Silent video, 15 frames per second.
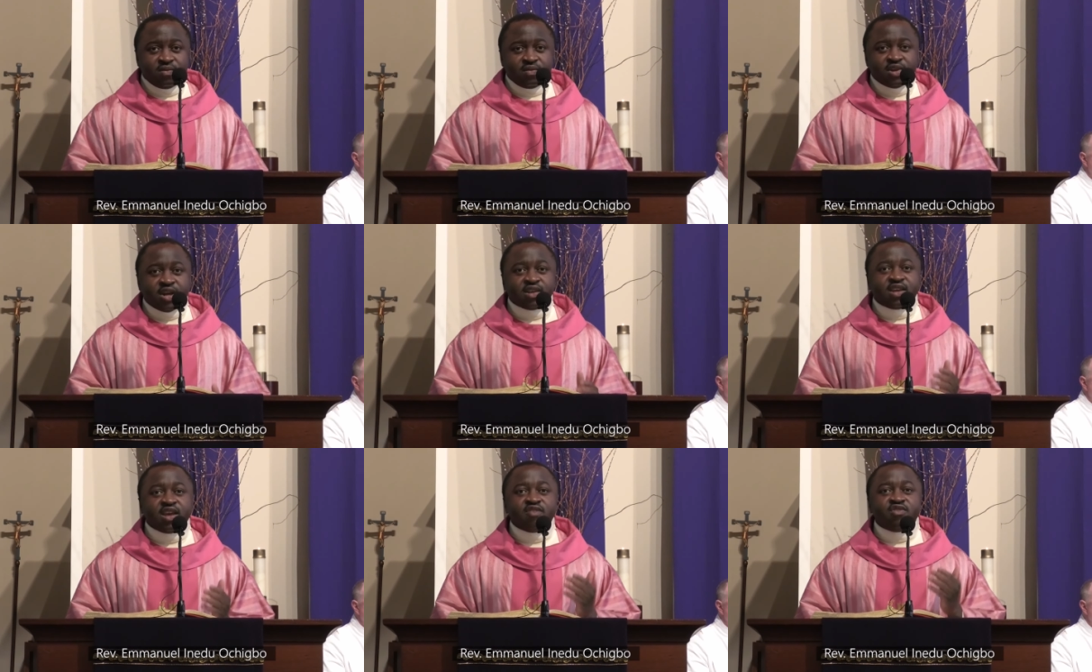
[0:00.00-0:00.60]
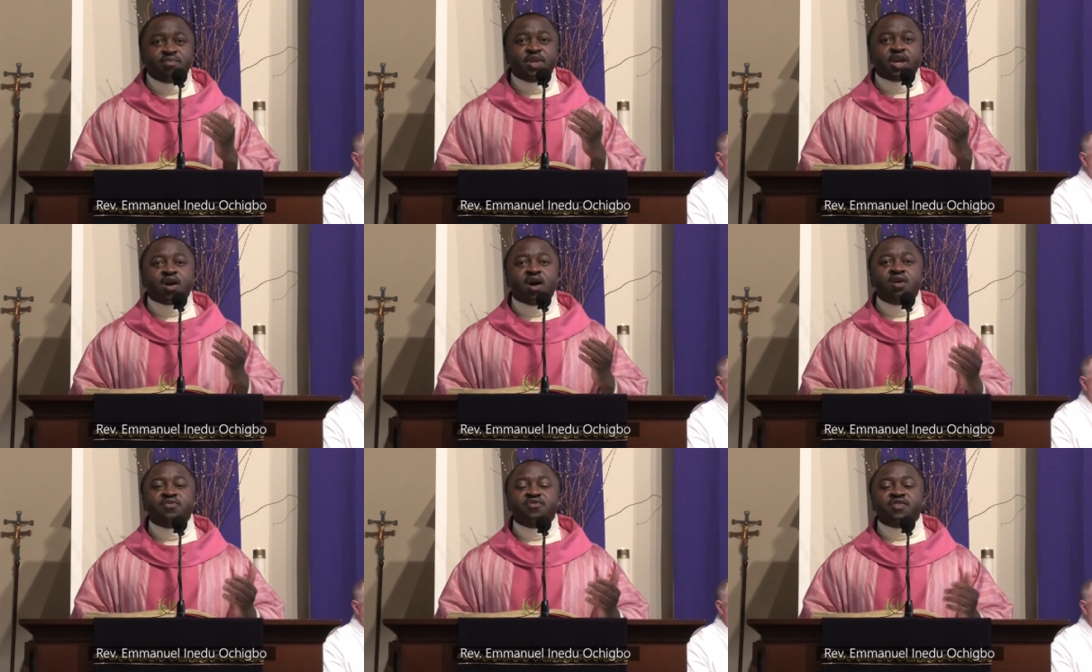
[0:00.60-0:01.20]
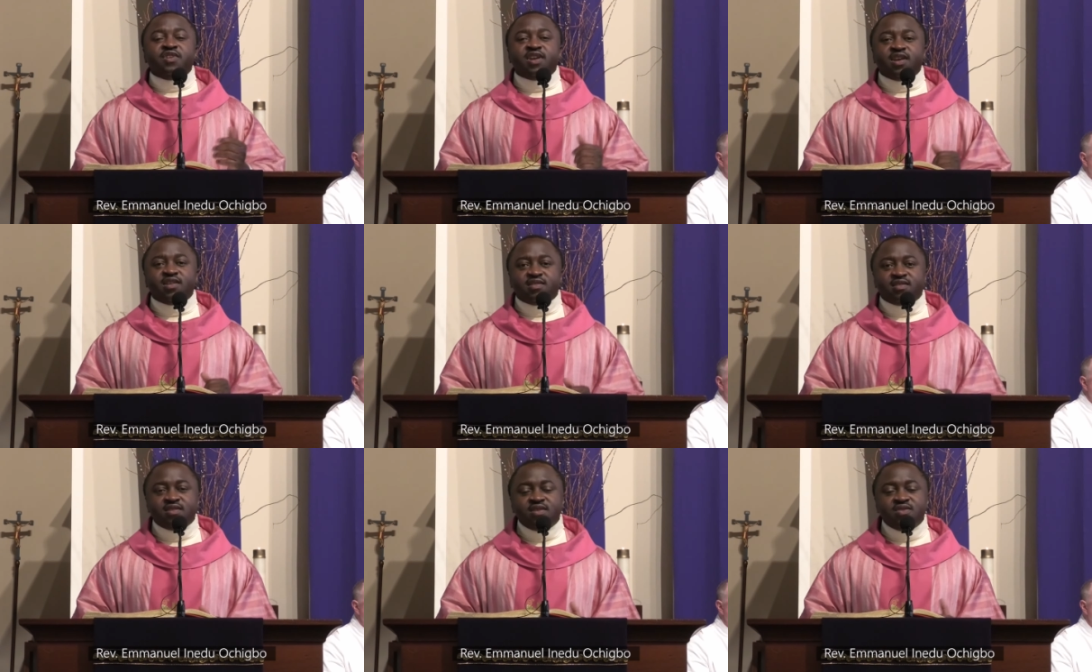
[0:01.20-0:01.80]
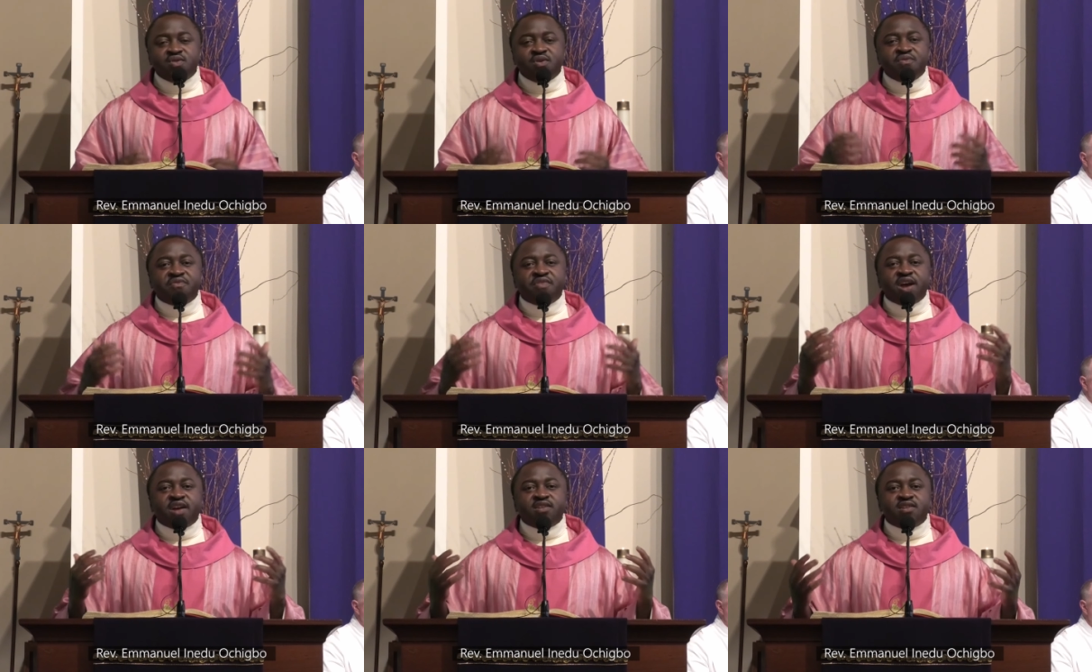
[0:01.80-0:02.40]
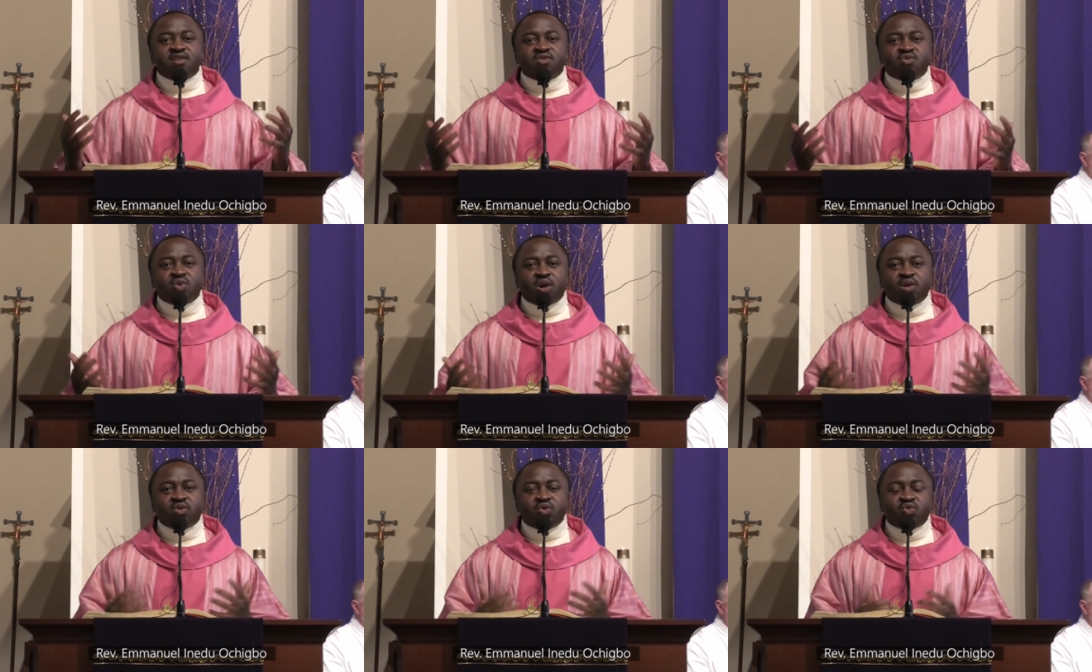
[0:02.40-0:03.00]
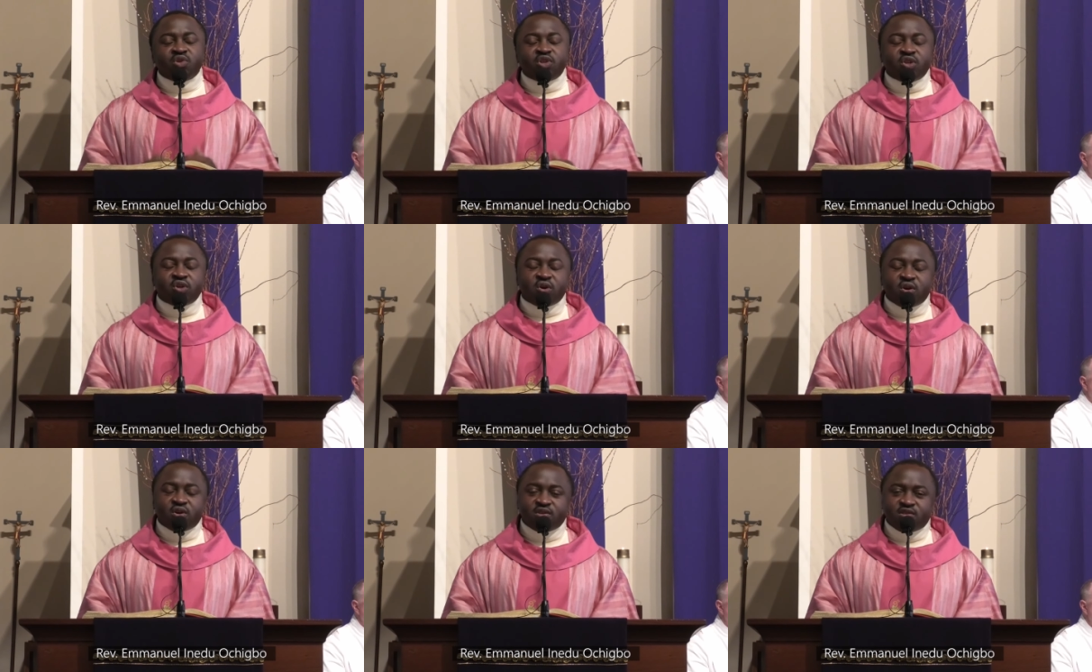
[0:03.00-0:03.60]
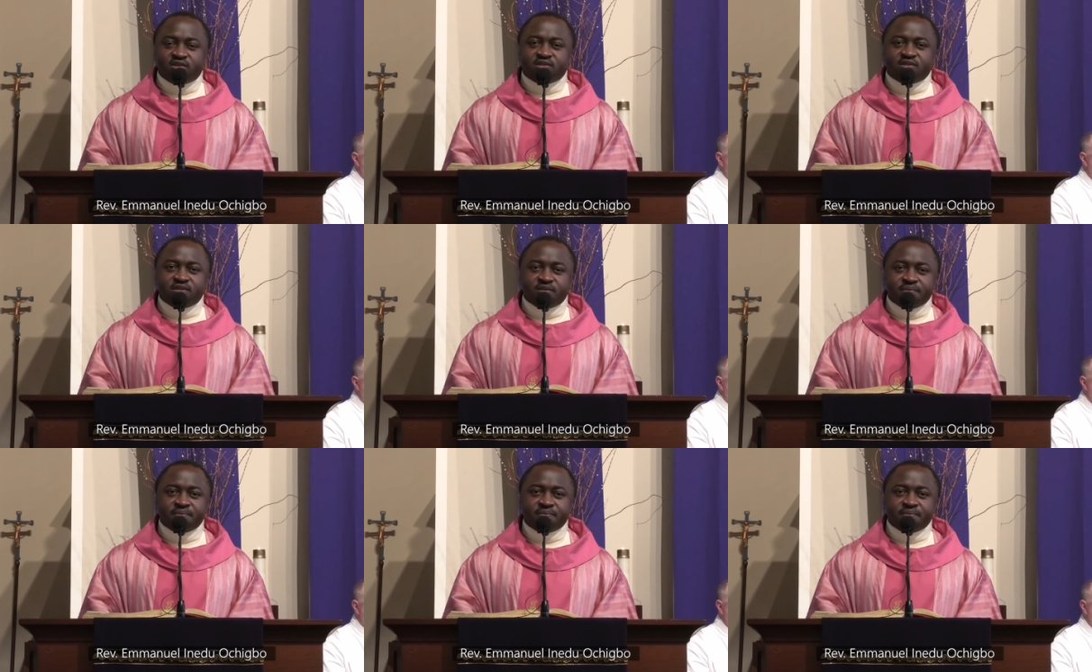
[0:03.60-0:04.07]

That gave him the confidence to invite Israel to rejoice.